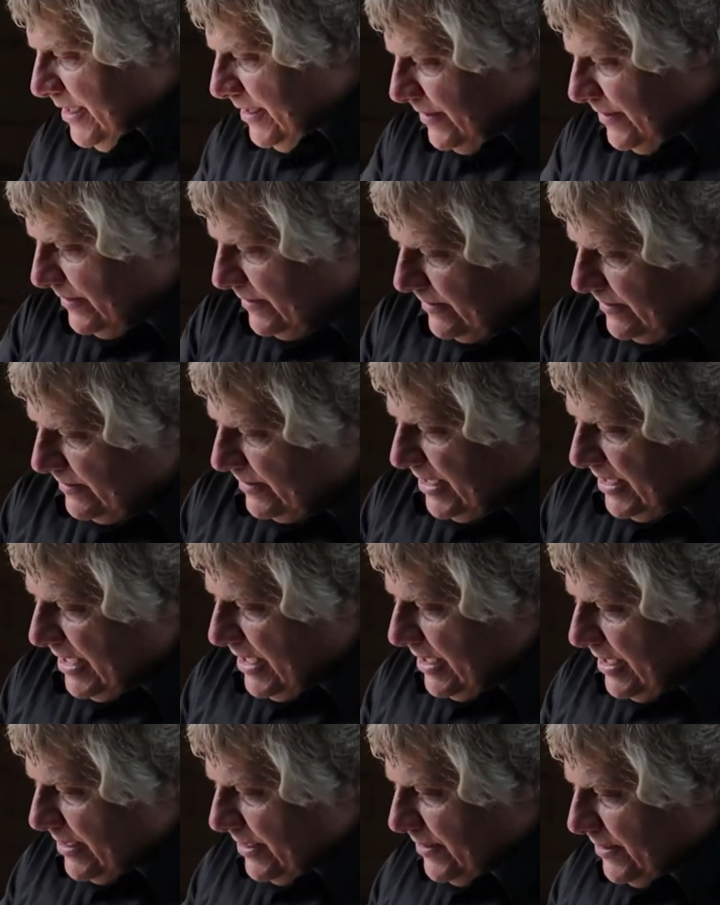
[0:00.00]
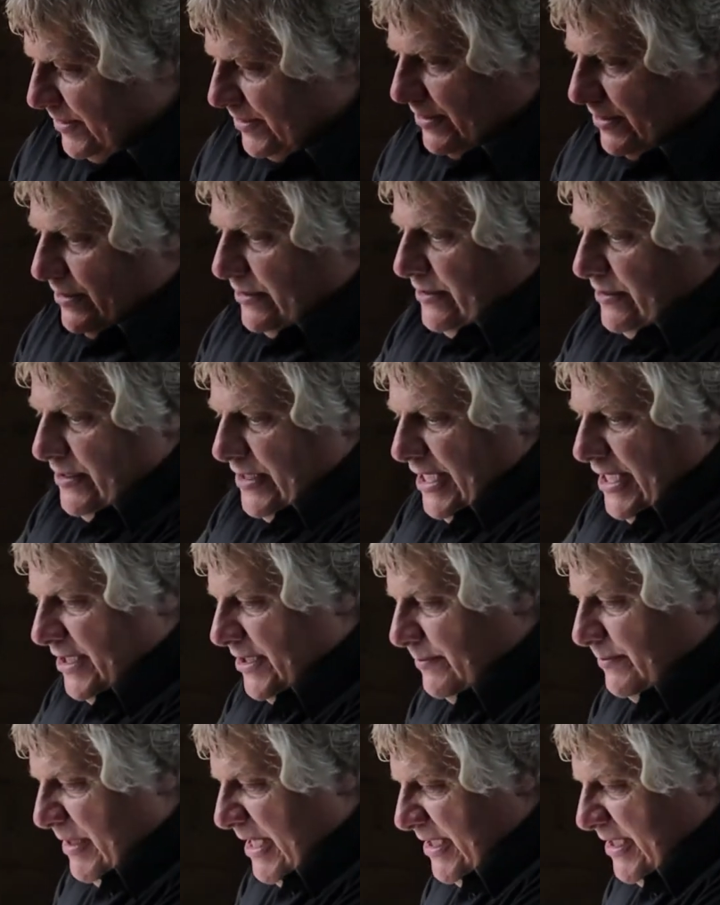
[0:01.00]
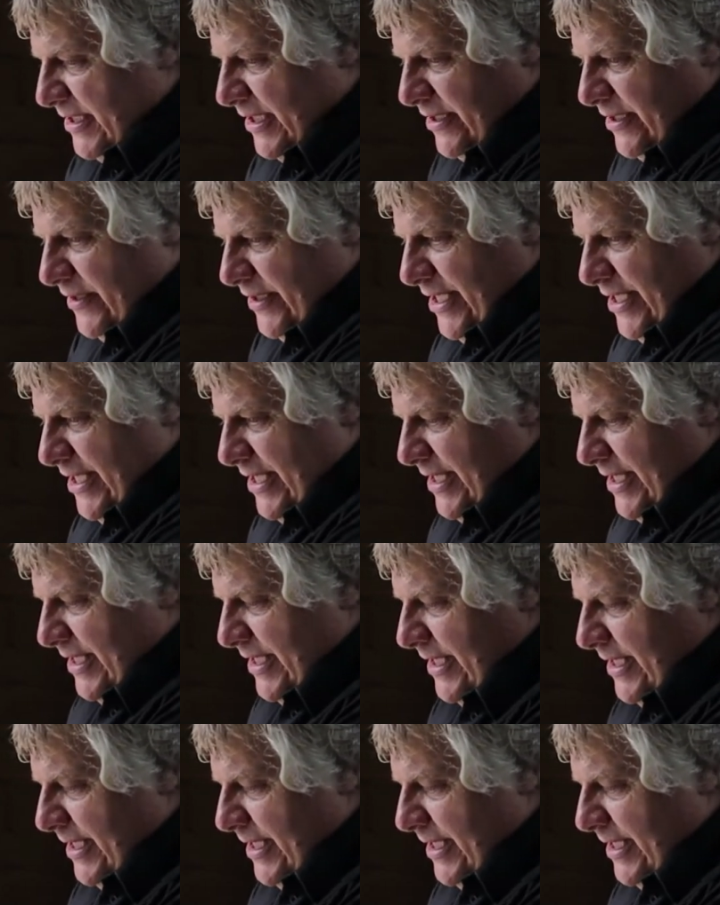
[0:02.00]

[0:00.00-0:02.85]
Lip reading: Okay, so that's basically it.